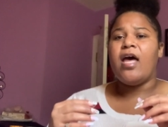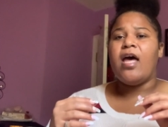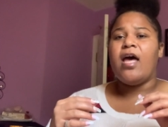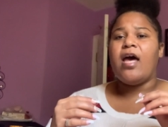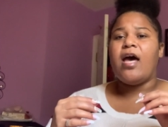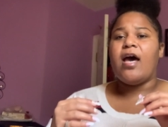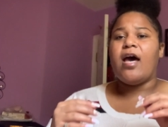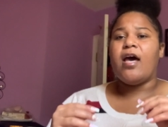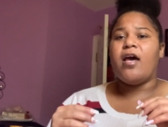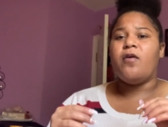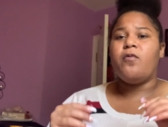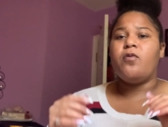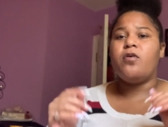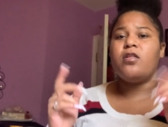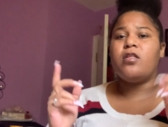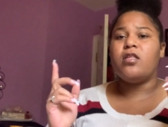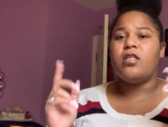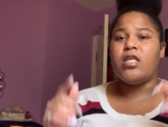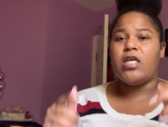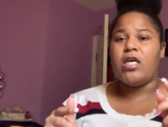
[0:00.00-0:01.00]
I will
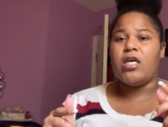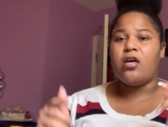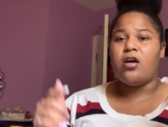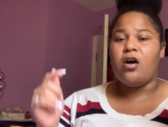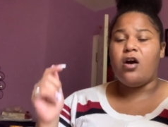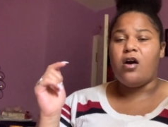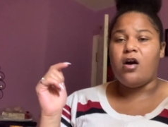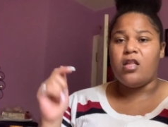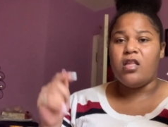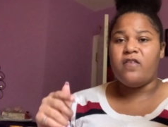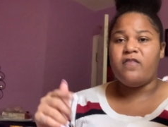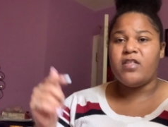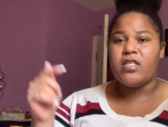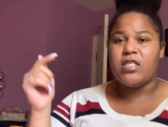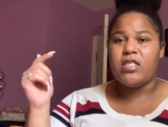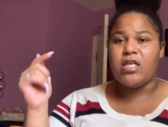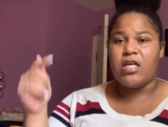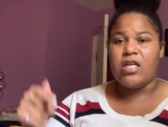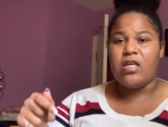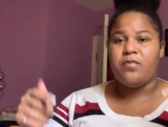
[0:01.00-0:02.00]
link all of the
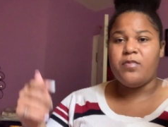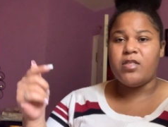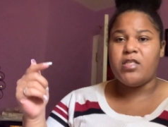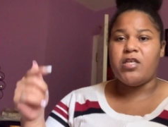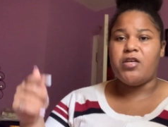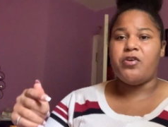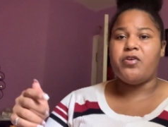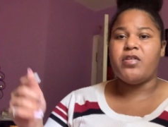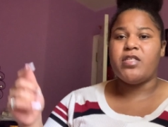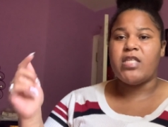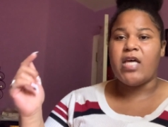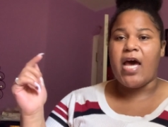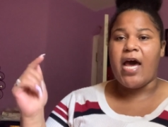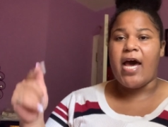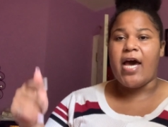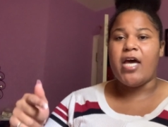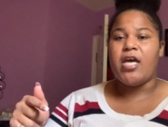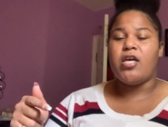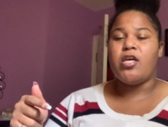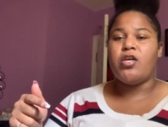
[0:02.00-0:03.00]
study materials that
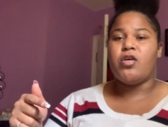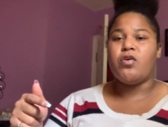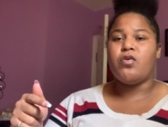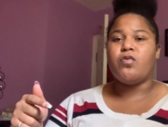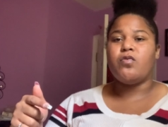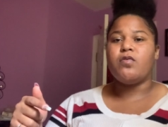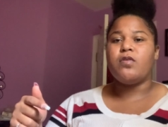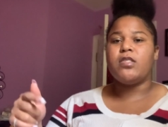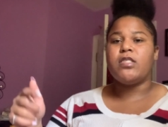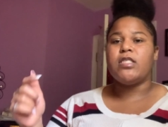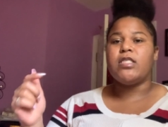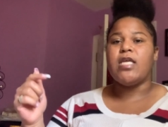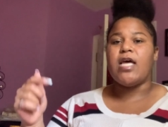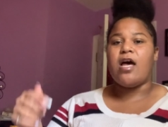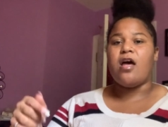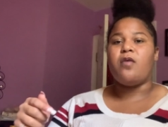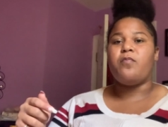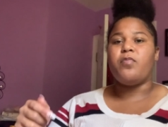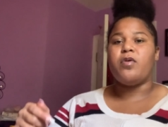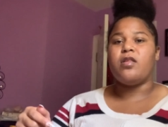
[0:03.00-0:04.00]
I use
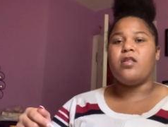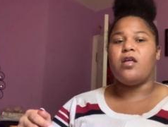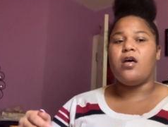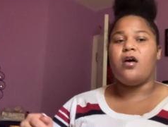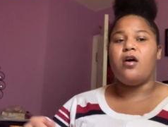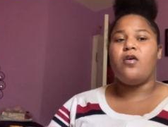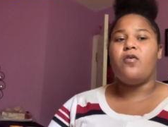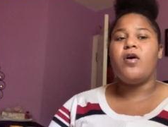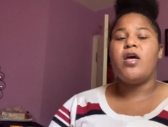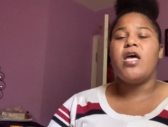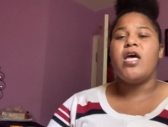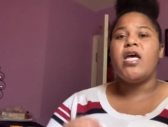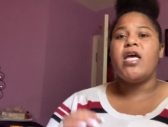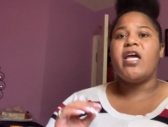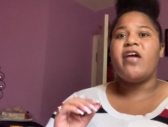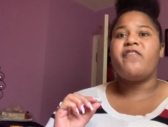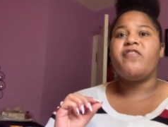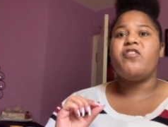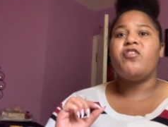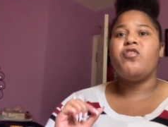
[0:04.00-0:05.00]
down below.
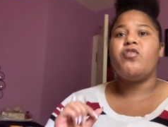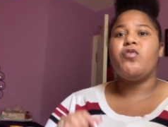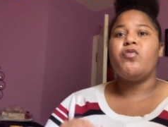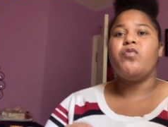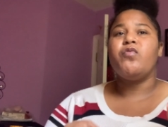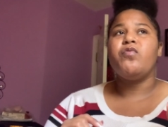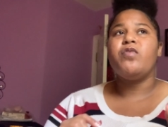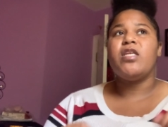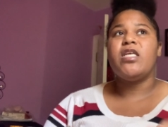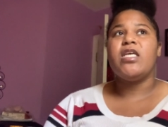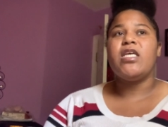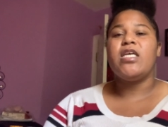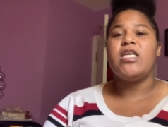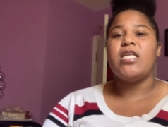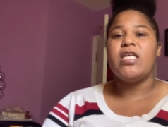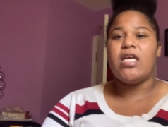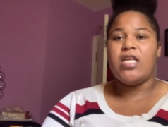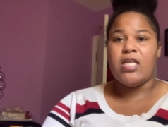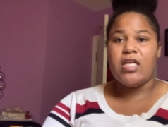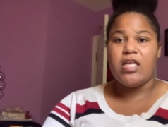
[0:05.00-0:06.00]
If you need
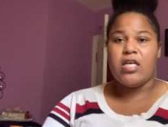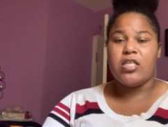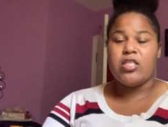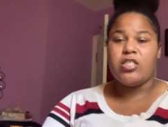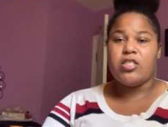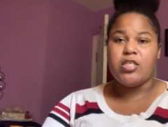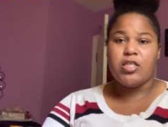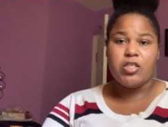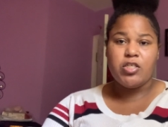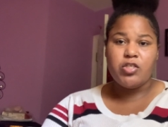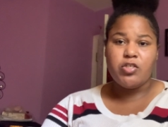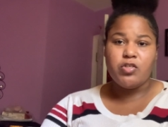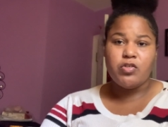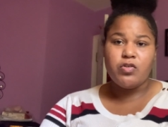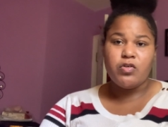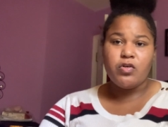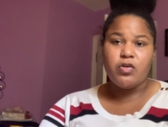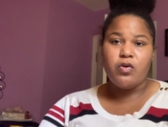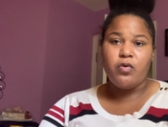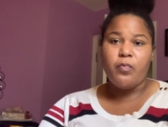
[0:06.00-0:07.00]
any
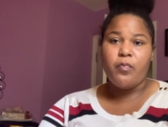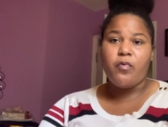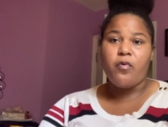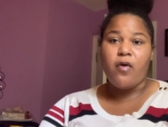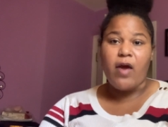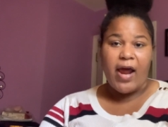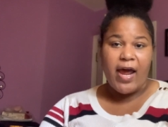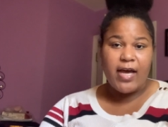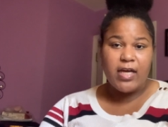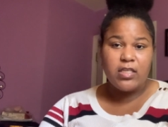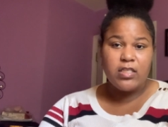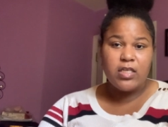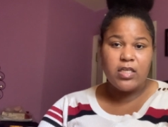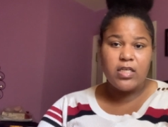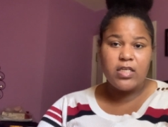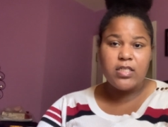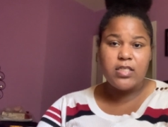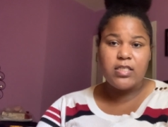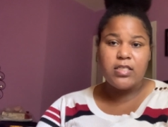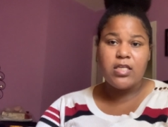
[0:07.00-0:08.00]
additional practice